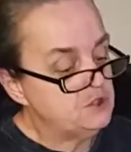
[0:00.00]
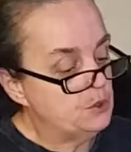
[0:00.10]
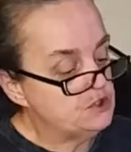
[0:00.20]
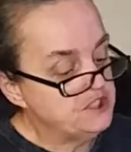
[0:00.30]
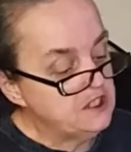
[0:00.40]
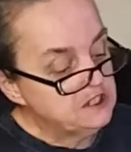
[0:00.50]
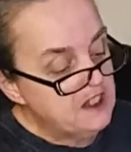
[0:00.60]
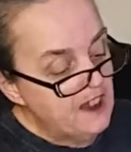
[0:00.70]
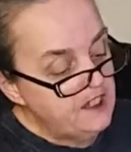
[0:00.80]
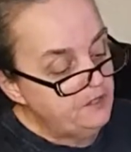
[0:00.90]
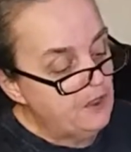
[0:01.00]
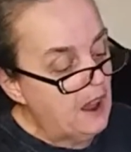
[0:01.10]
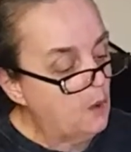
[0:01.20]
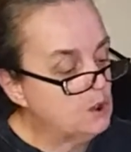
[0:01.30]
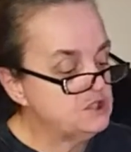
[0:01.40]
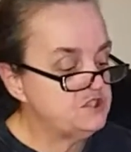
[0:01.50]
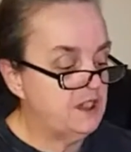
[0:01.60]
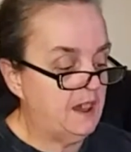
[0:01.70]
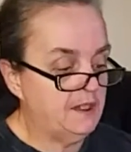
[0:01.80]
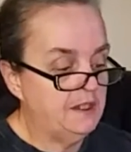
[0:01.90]
So there's little tiny flowers
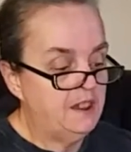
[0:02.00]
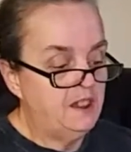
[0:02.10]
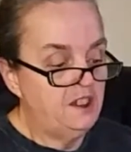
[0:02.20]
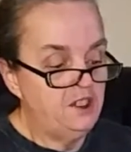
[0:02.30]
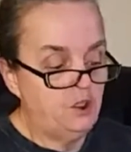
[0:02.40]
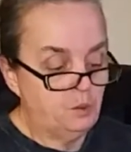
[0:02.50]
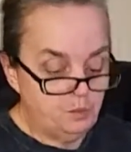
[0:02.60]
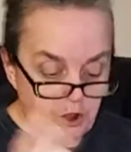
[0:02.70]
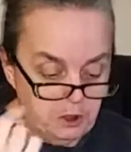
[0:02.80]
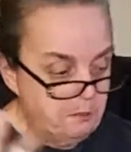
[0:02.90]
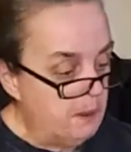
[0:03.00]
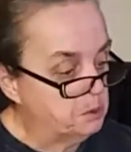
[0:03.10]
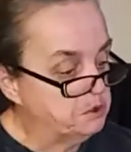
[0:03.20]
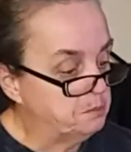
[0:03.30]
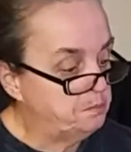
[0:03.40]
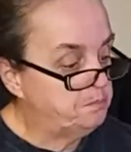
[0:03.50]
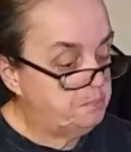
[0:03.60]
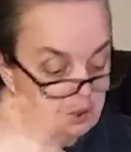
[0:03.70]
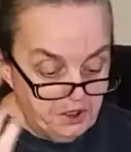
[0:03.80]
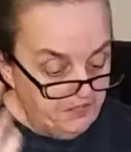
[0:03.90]
that, you know, going to be able to
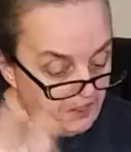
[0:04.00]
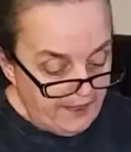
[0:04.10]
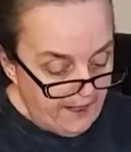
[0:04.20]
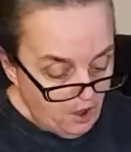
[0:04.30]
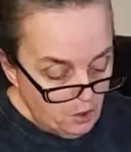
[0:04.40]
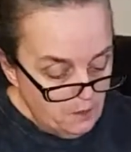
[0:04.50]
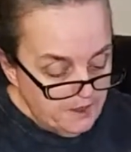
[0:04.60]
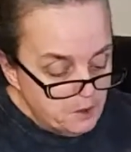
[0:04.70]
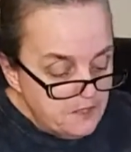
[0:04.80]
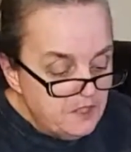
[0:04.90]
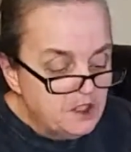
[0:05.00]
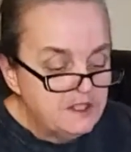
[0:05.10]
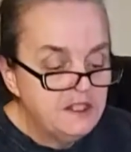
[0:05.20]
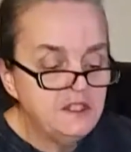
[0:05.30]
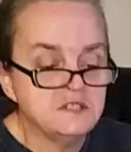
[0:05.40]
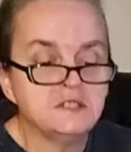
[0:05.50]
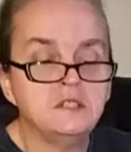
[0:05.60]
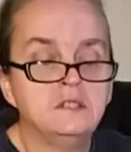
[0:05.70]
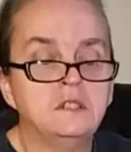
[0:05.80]
put in their hair or whatever. And look at these.